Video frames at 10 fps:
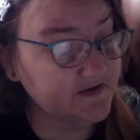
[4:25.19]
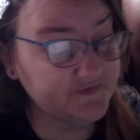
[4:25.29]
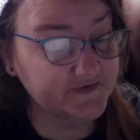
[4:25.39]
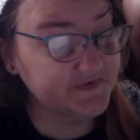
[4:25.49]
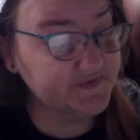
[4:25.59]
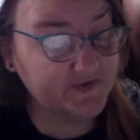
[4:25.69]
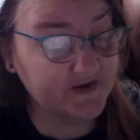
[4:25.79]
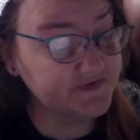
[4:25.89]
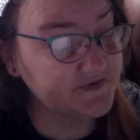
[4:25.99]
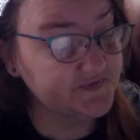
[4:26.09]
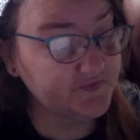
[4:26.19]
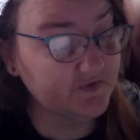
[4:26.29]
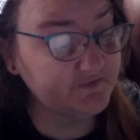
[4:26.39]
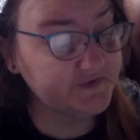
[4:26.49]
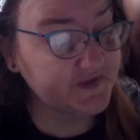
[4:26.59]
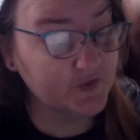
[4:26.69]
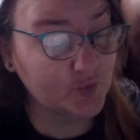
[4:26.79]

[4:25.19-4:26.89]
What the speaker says: give you the sizes for everything.